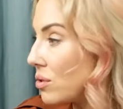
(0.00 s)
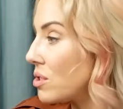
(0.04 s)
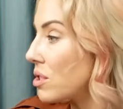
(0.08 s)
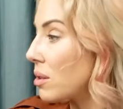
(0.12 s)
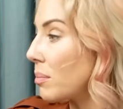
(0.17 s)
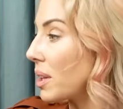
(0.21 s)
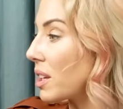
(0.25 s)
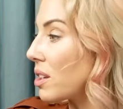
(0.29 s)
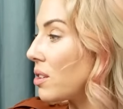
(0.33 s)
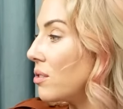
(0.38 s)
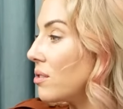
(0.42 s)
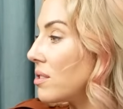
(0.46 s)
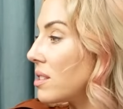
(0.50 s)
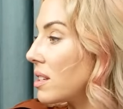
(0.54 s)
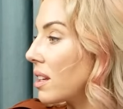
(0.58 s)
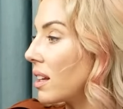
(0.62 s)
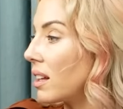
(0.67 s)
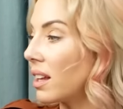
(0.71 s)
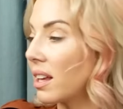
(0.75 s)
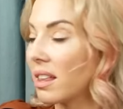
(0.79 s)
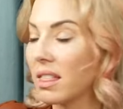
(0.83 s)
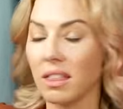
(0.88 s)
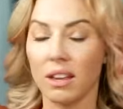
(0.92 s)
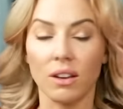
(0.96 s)
some like
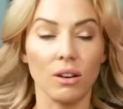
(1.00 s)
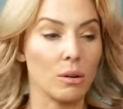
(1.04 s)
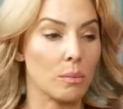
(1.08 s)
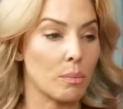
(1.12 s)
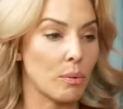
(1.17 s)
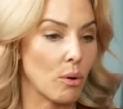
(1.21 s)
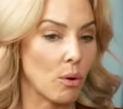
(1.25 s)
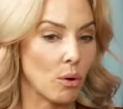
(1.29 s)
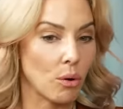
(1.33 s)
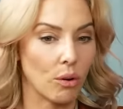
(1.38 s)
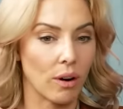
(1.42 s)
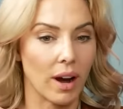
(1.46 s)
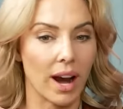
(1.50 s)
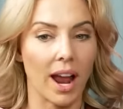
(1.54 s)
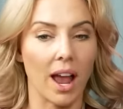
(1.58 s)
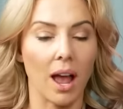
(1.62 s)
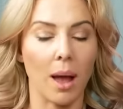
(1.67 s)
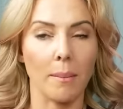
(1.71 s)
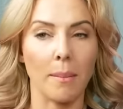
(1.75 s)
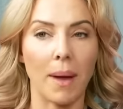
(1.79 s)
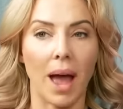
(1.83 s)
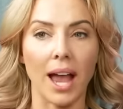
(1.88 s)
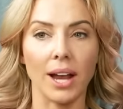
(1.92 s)
UCLA theater program.